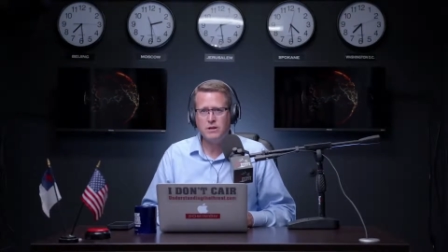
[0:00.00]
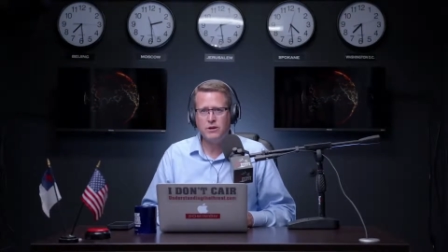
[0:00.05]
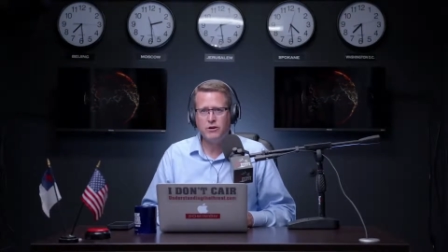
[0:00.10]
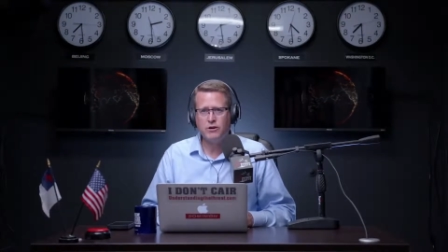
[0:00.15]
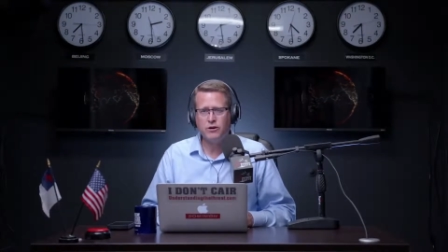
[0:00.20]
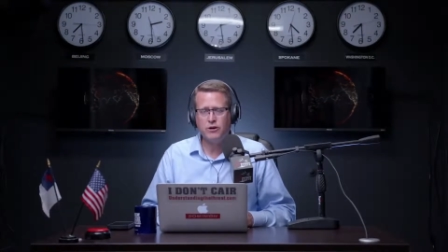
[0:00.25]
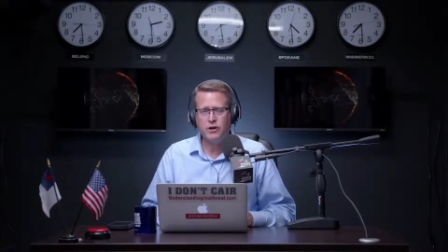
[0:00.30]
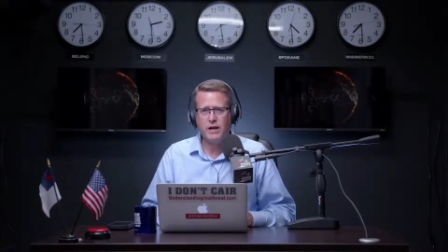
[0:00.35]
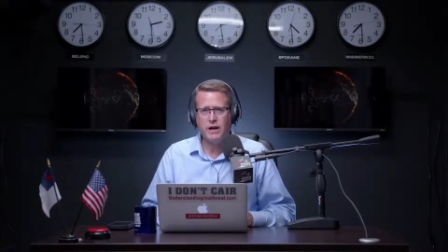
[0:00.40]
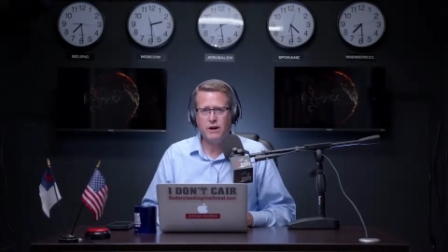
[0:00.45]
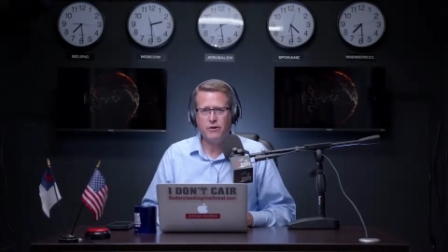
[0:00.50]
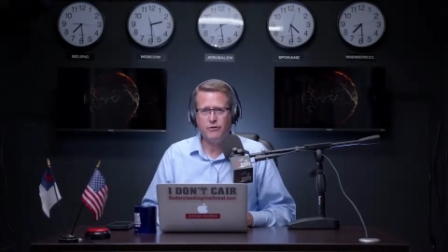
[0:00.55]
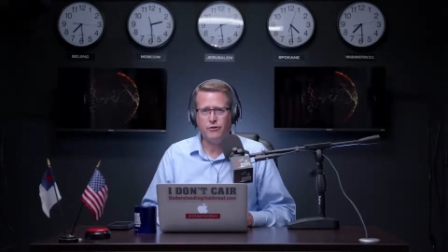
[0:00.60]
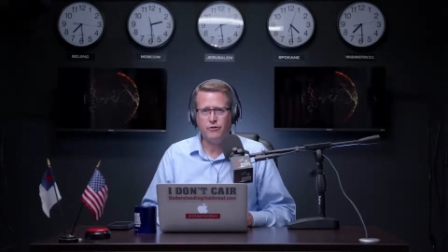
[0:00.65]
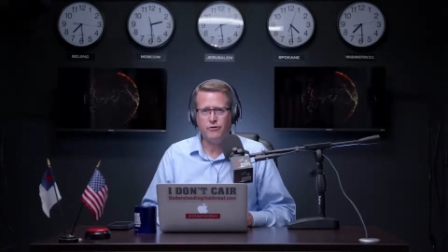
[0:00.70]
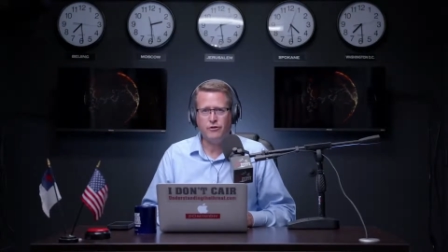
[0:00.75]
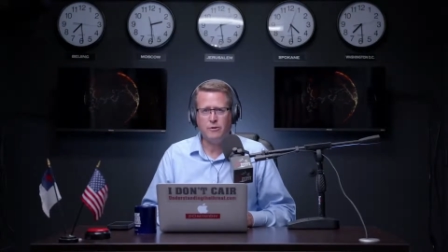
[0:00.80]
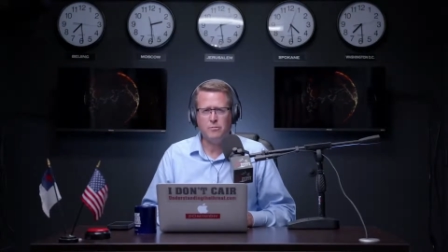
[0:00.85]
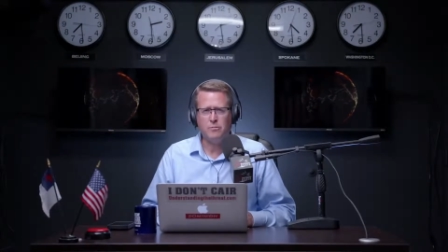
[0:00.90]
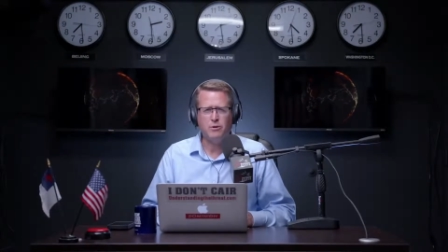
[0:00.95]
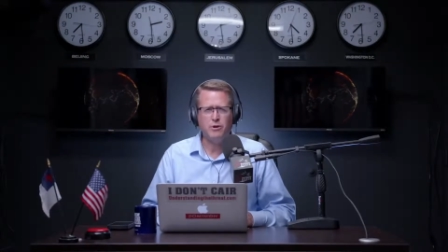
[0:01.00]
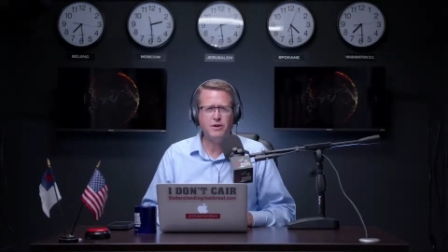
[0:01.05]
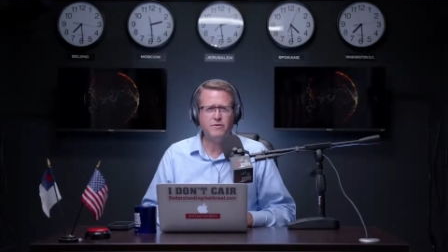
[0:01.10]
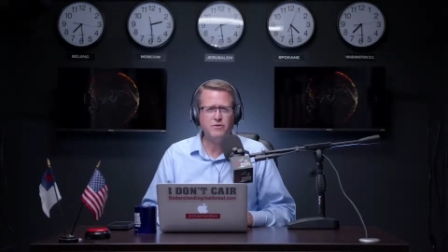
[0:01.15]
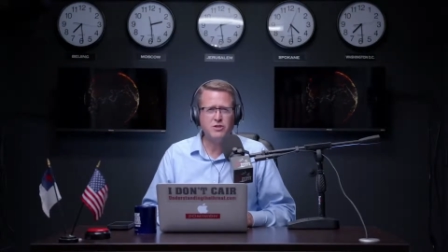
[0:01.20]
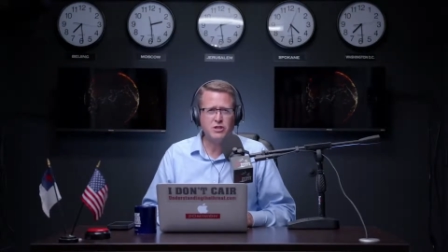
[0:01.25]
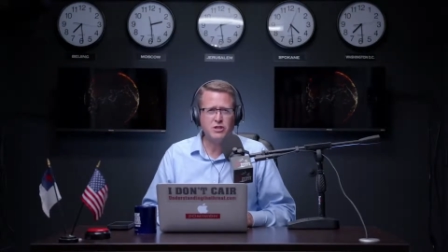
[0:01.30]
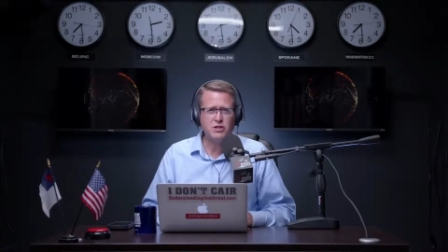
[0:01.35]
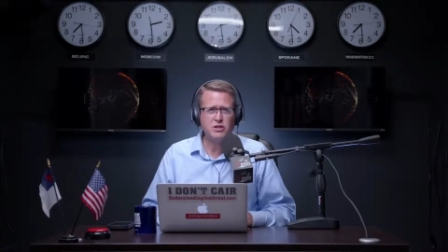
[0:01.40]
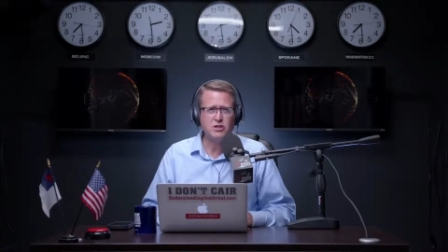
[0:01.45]
that on your calendars. I
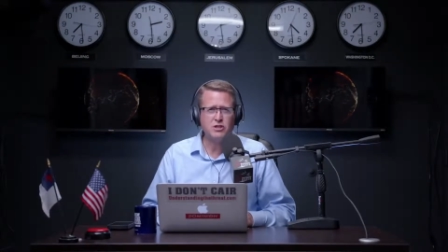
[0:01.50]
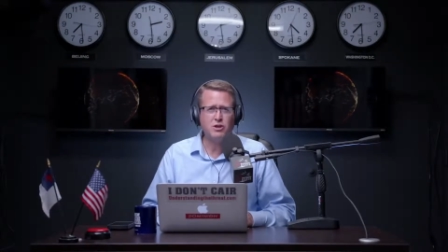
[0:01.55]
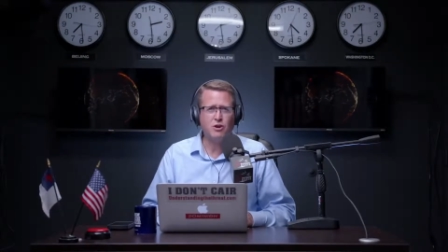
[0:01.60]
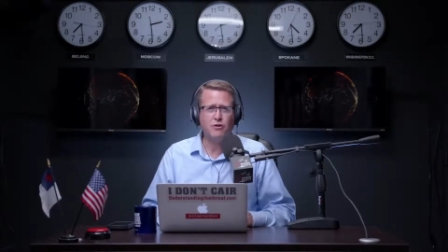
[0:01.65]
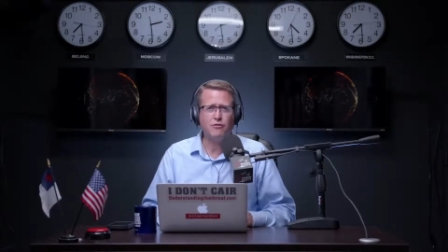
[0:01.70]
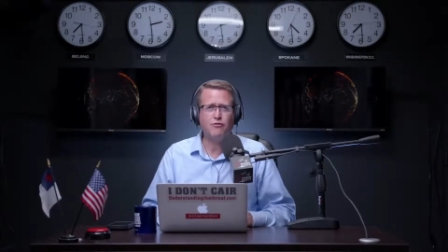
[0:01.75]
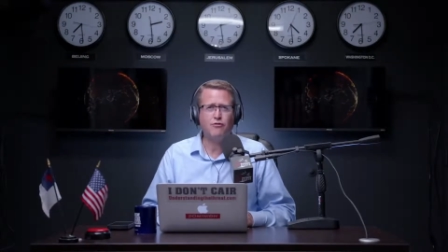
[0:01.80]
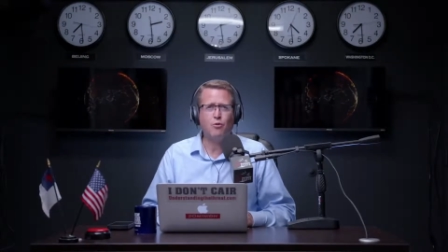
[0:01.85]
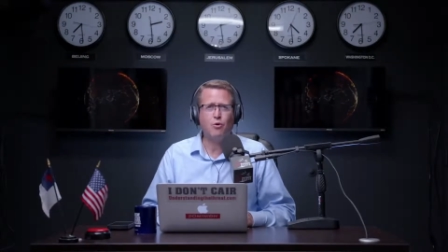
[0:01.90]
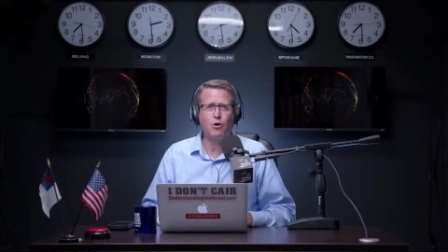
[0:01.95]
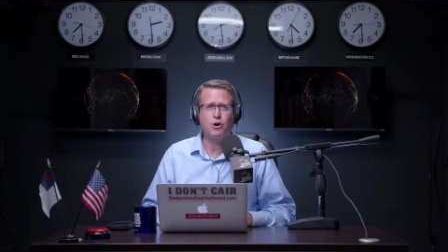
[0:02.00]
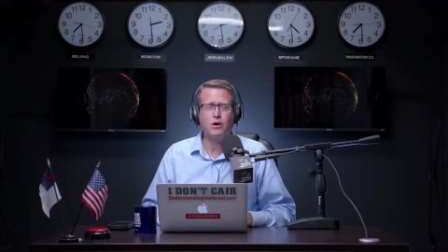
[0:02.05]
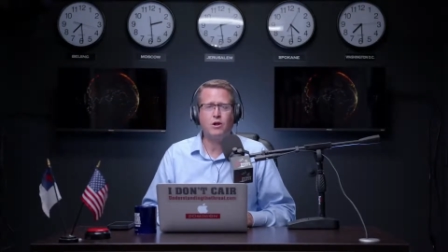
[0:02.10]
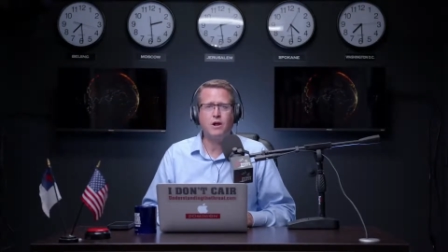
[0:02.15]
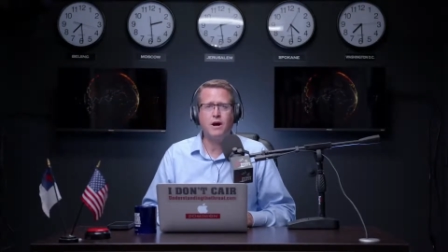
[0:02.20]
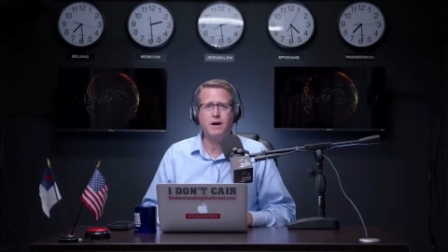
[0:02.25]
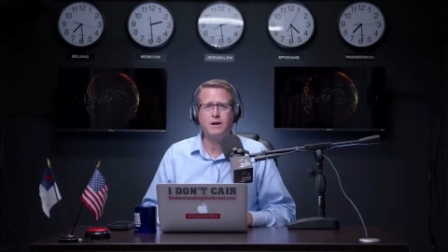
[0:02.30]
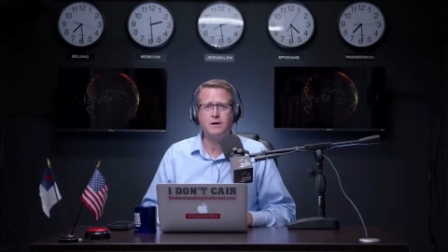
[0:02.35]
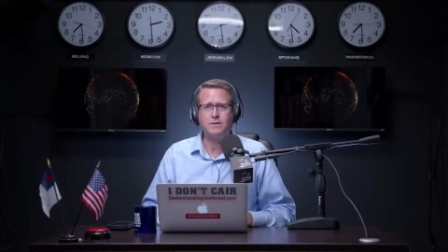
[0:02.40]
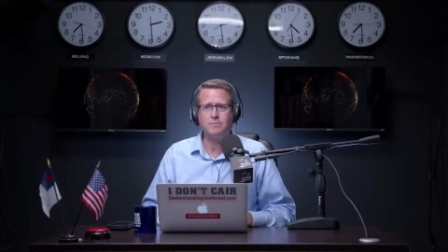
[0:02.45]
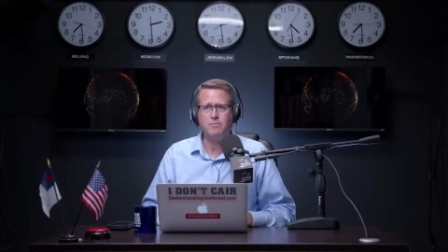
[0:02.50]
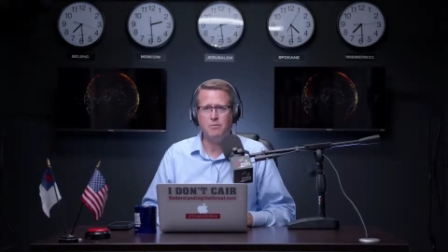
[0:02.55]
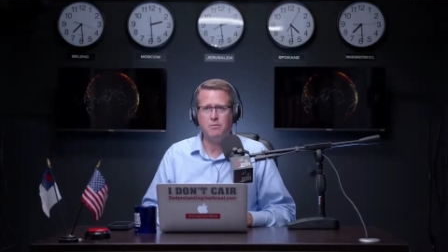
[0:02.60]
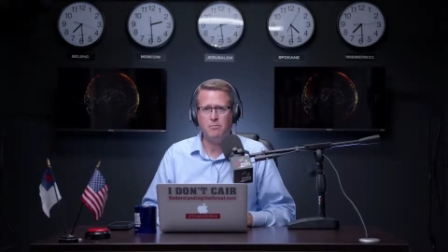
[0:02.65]
believe it's going to start at 4 o'clock.